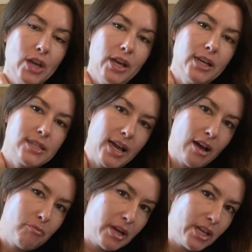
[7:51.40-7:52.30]
as I
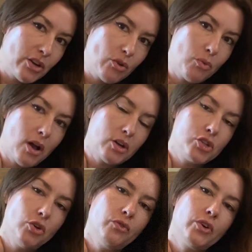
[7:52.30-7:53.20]
have my ear rocked
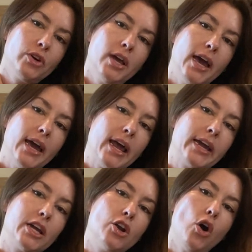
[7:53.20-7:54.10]
over, and I
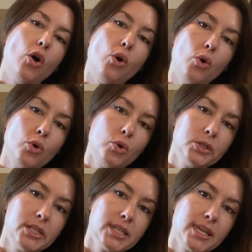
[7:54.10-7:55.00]
can hold
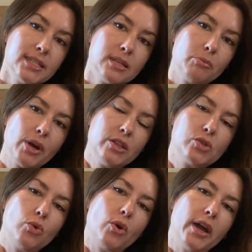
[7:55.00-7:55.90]
and take some breaths,
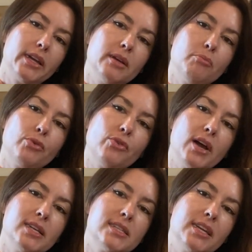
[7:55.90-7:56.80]
or I can
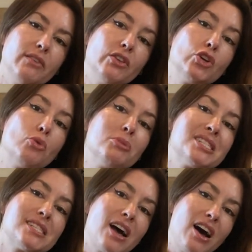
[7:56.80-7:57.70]
press and give a little
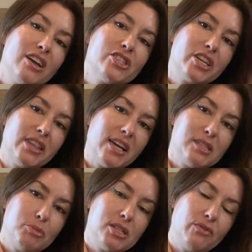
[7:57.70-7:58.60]
massage in that
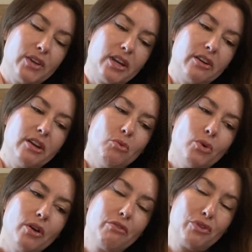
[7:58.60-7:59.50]
specific area
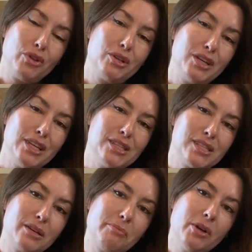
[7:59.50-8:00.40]
where I feel it needs
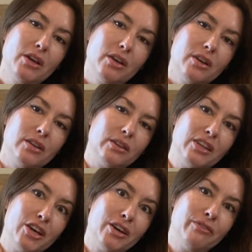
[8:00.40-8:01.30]
some
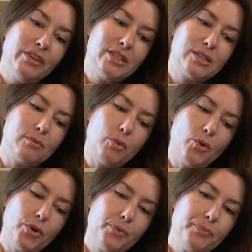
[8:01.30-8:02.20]
love and
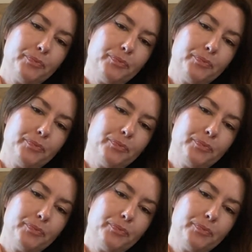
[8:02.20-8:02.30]
support.